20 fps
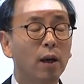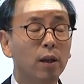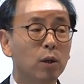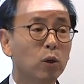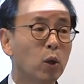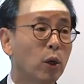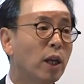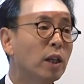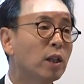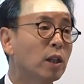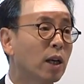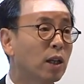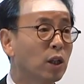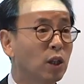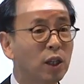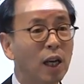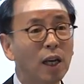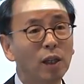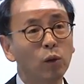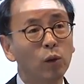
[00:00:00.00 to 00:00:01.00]
today's
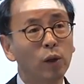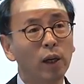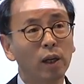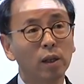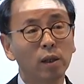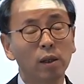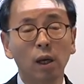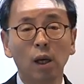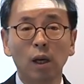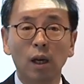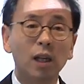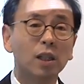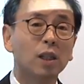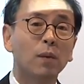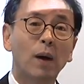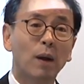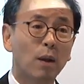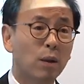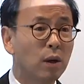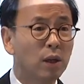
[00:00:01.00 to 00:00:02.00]
exchange rate is
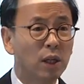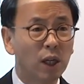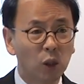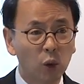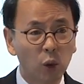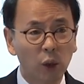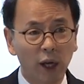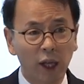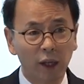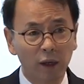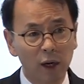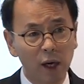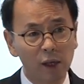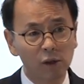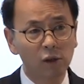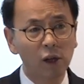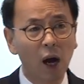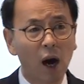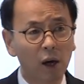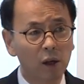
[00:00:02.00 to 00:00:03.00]
about 30 trillion US
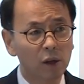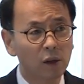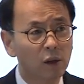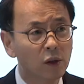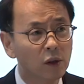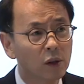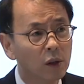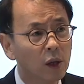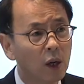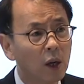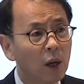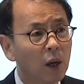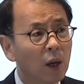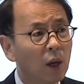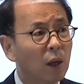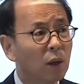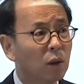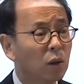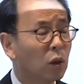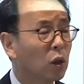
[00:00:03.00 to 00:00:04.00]
dollars.
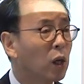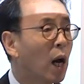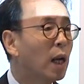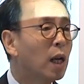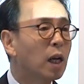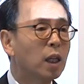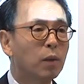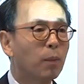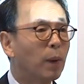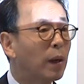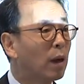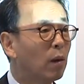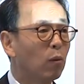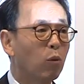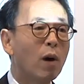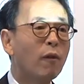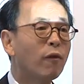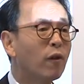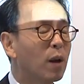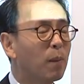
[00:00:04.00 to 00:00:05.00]
So China has been
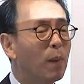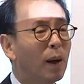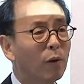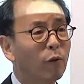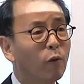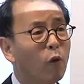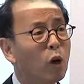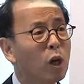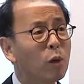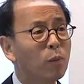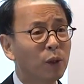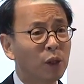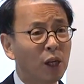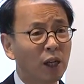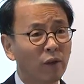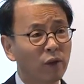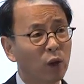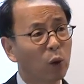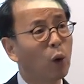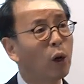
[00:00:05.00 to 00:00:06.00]
roughly about 40%
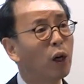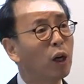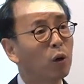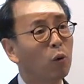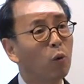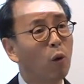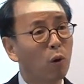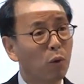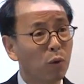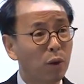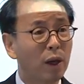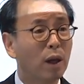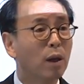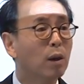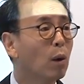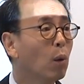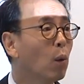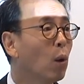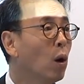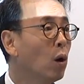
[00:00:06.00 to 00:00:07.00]
of the credit growth in
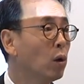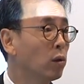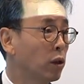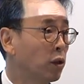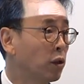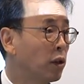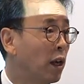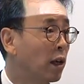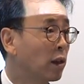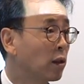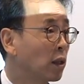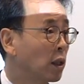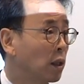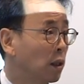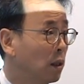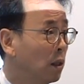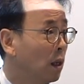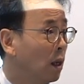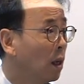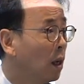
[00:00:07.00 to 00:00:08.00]
the world since.
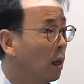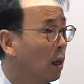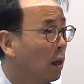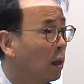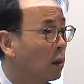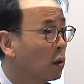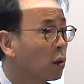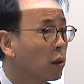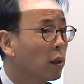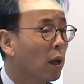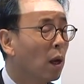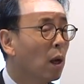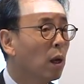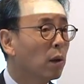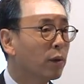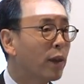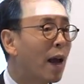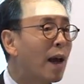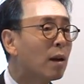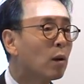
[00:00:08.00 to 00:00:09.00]
So
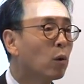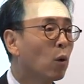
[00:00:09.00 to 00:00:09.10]
that